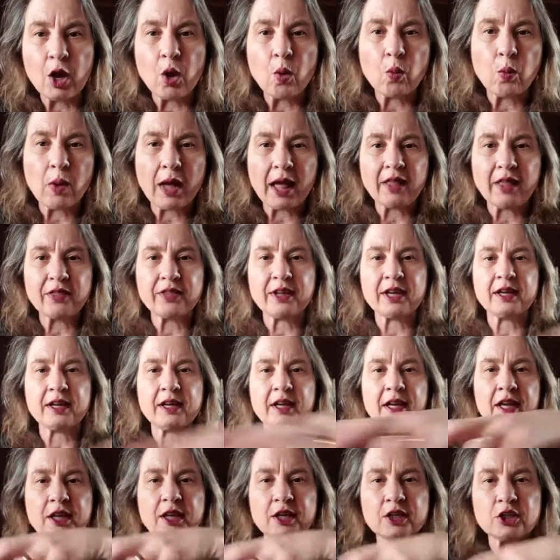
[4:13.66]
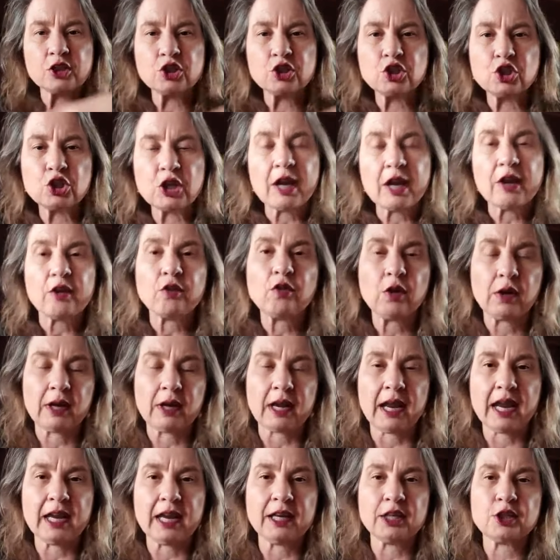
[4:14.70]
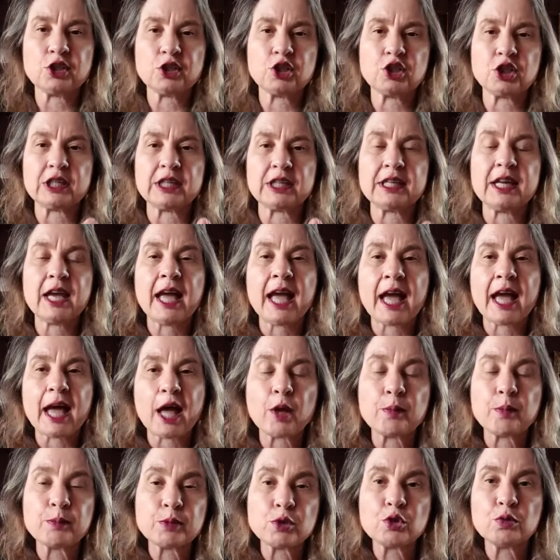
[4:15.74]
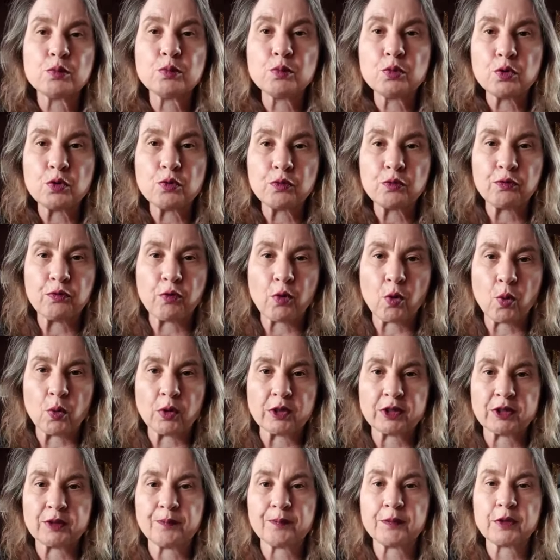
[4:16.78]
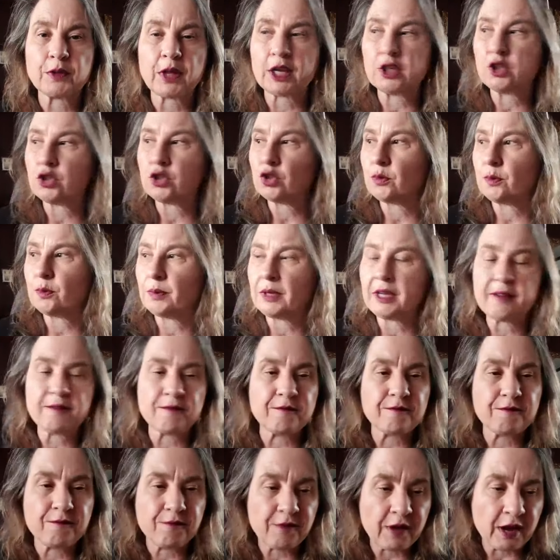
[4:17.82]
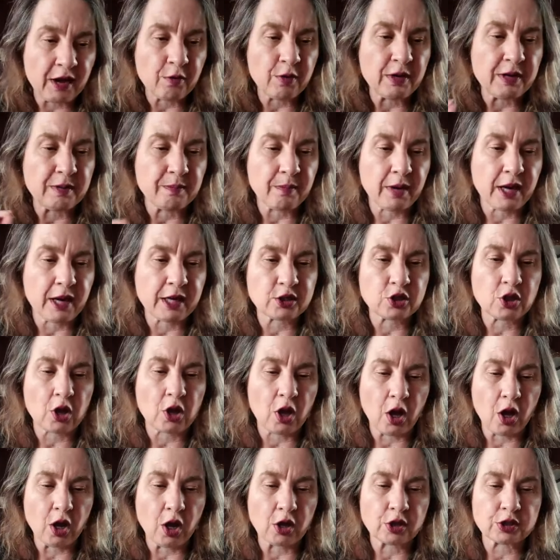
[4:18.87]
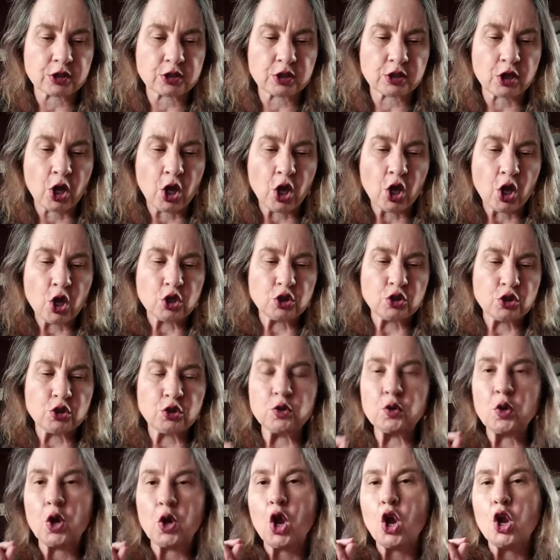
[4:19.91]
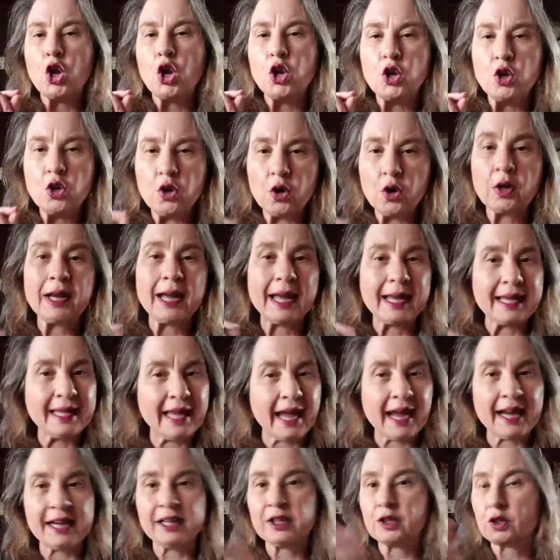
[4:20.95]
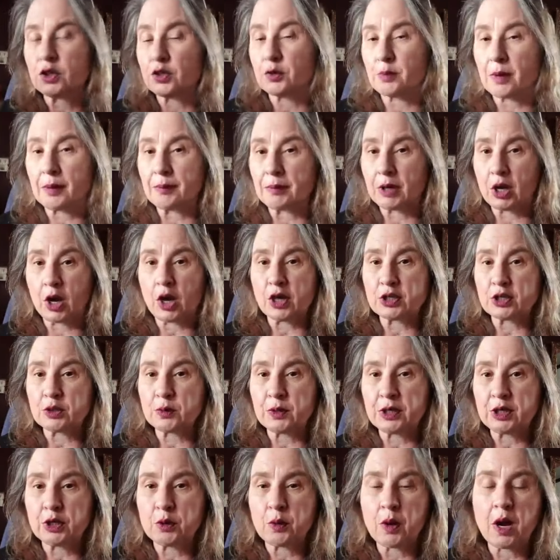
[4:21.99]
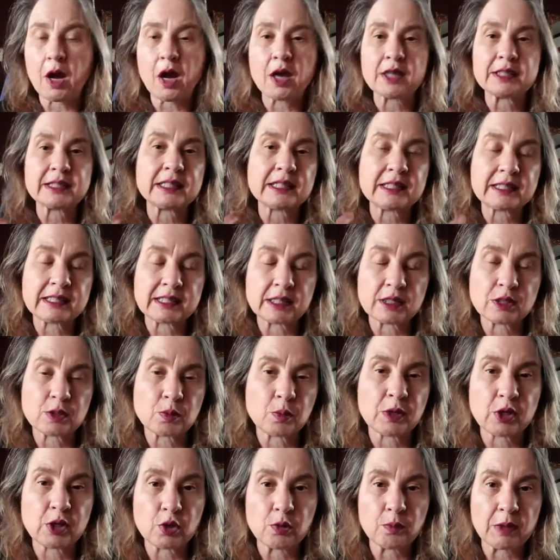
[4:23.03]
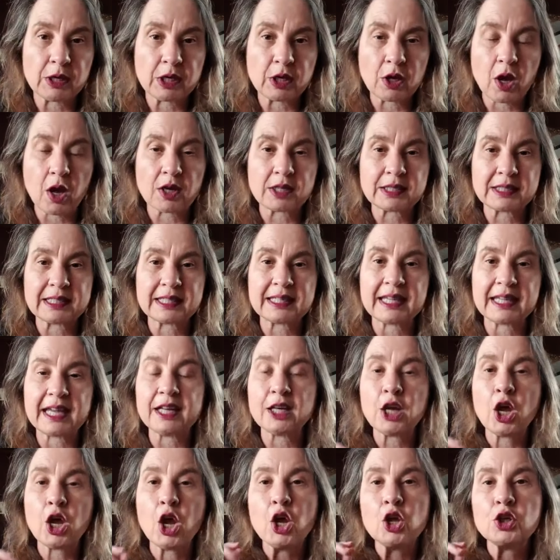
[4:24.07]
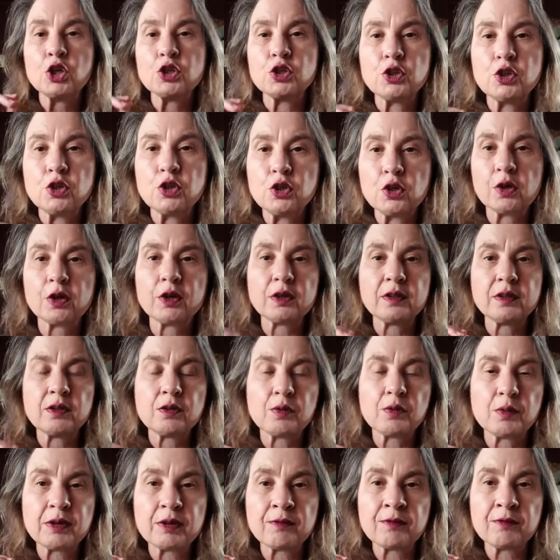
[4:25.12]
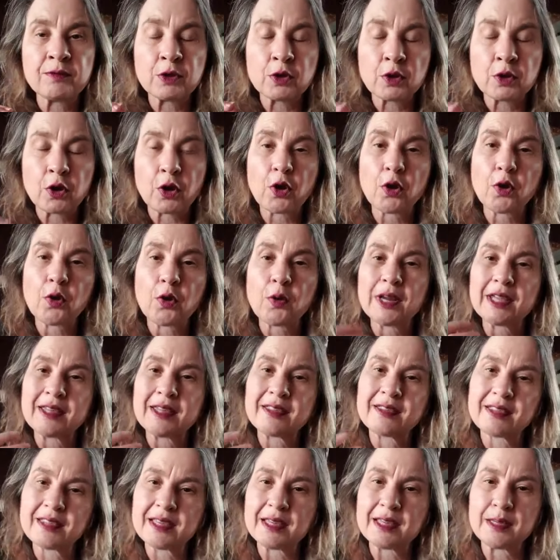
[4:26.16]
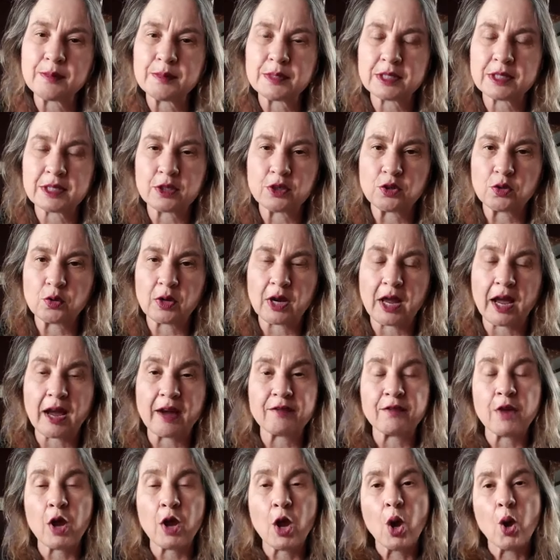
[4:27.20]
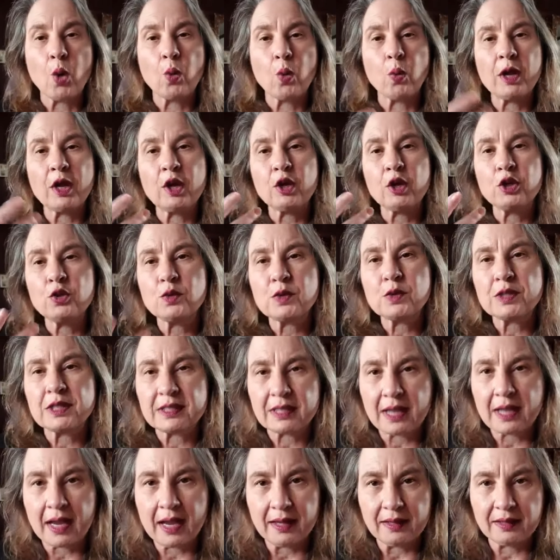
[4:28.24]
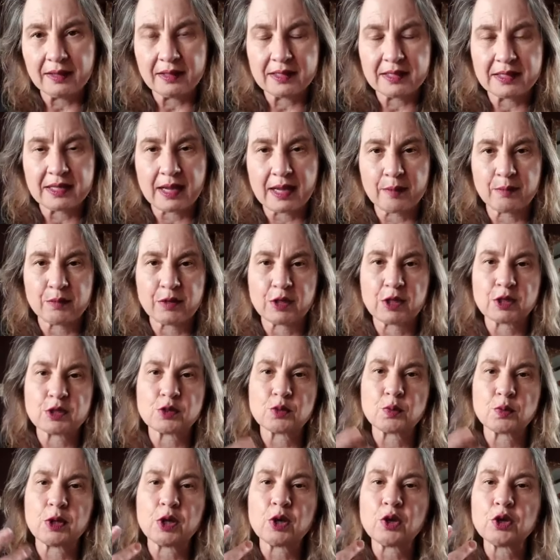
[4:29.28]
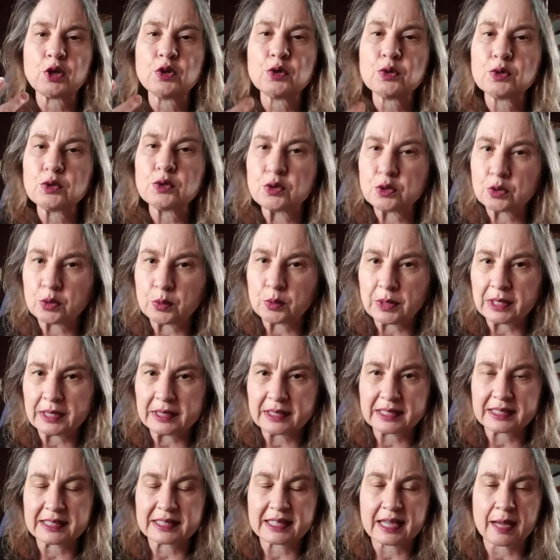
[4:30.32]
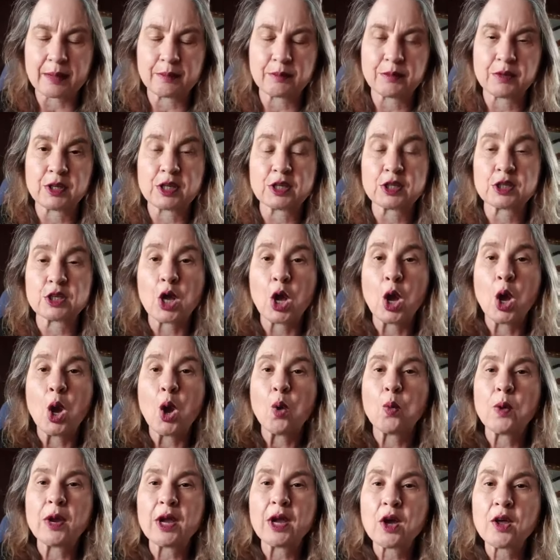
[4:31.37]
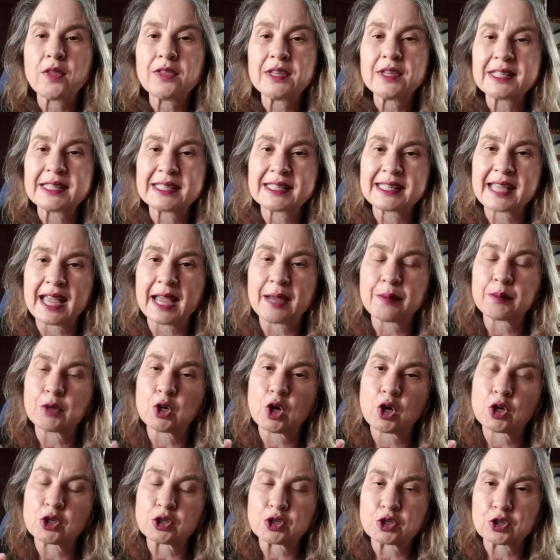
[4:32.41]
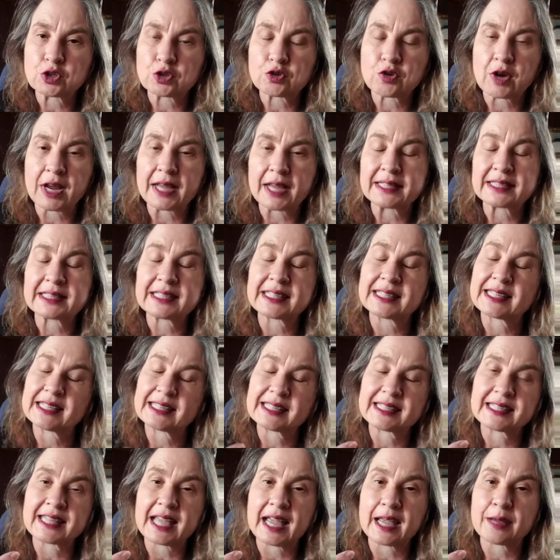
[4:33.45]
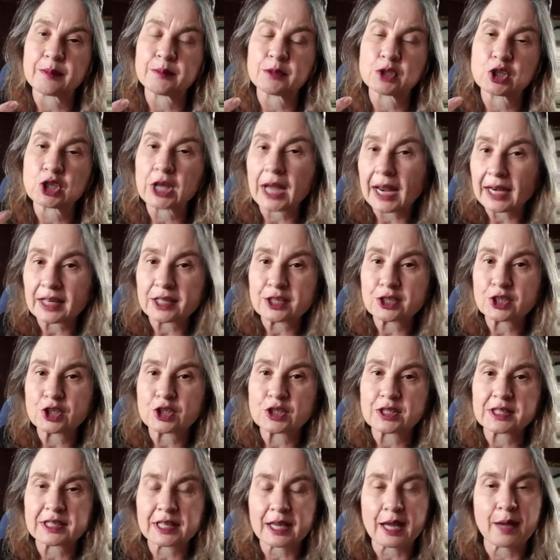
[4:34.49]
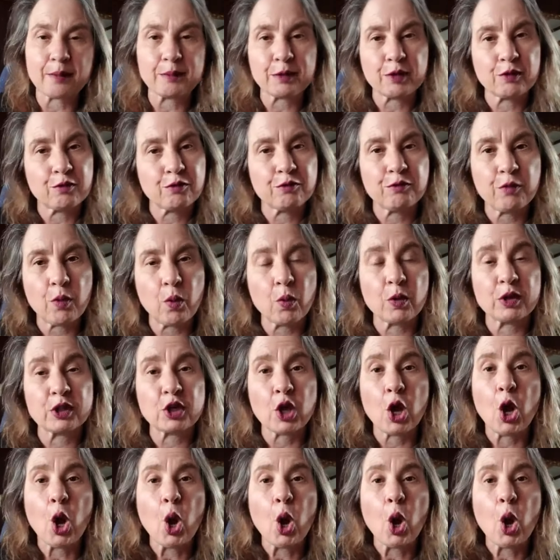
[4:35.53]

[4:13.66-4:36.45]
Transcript: while the general energy helps you move forward. And you're being very much asked to look again, because remember last week you were asked this week you're being asked again to look at the recurring themes in your life. Where are you saying the same things? Where are you doing the same things? Where are the same constraints, the same challenges coming forward?